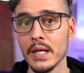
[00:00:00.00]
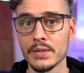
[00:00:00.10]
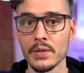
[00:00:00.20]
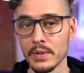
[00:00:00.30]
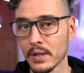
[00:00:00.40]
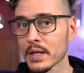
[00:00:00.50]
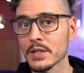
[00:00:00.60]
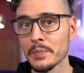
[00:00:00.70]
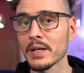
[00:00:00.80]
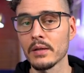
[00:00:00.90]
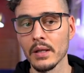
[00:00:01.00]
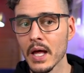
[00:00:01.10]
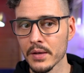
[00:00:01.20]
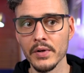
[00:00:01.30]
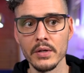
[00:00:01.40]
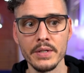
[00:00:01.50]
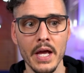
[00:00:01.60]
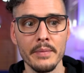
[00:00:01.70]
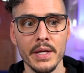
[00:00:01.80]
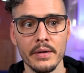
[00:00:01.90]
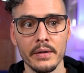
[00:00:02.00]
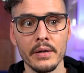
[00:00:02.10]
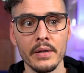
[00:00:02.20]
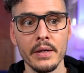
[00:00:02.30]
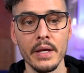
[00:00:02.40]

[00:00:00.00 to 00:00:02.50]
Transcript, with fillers: And so you're going to spend a lot of your time here.